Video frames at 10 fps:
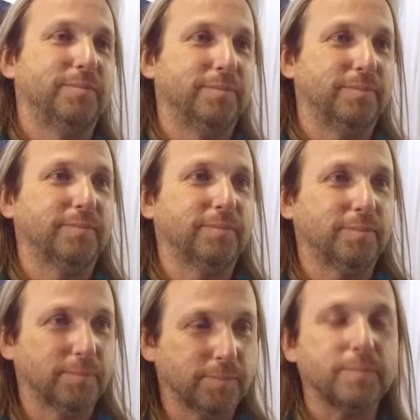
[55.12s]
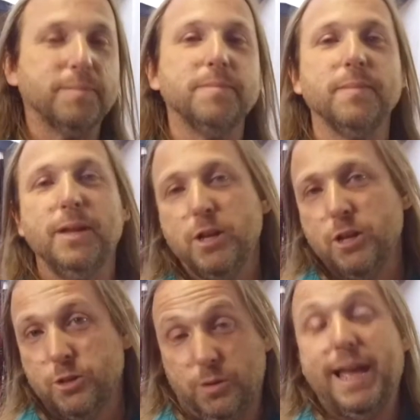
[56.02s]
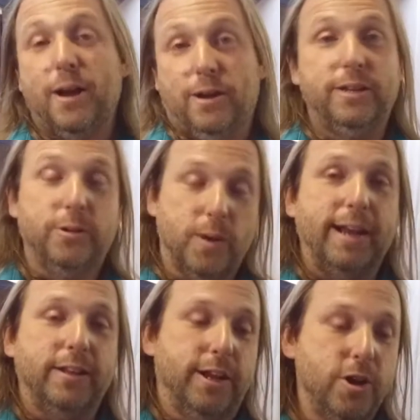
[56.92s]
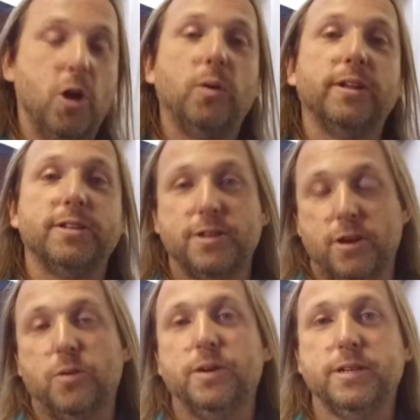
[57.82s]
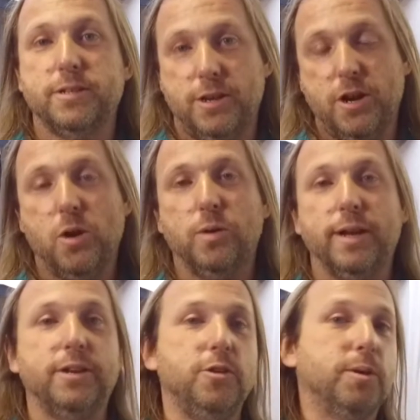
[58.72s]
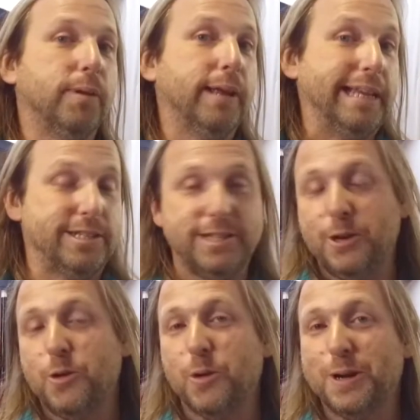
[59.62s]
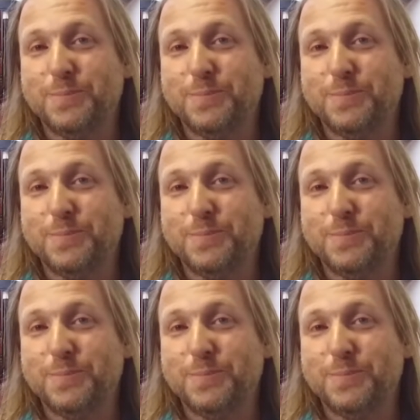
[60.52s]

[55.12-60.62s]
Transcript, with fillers: notes. So yeah, you're right. A note is a note is a note, and you can play a C chord on